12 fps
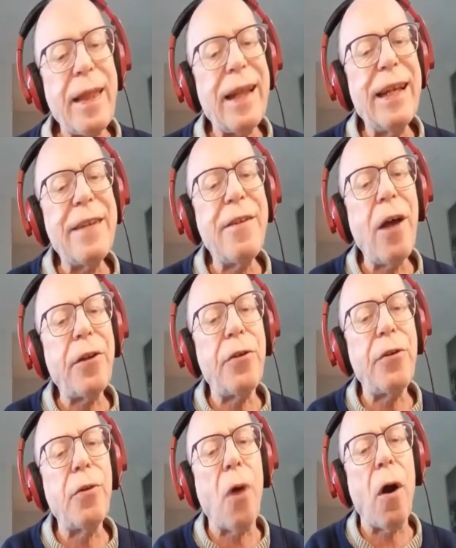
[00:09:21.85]
it's not
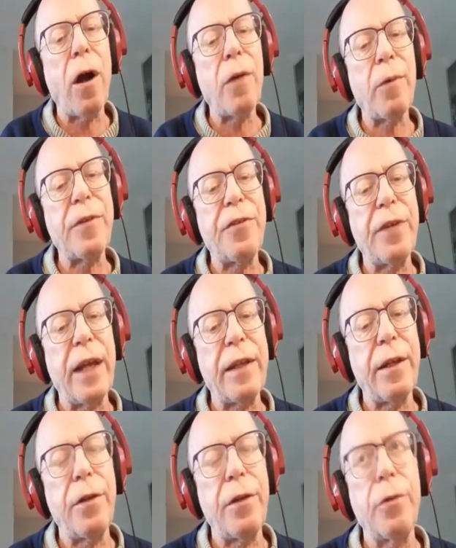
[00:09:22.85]
too hard once you get
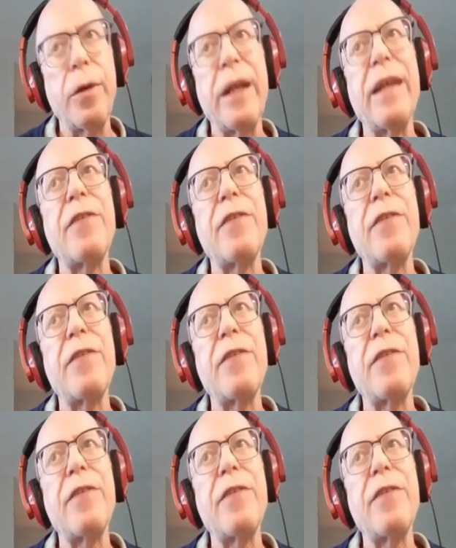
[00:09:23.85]
to do it. It's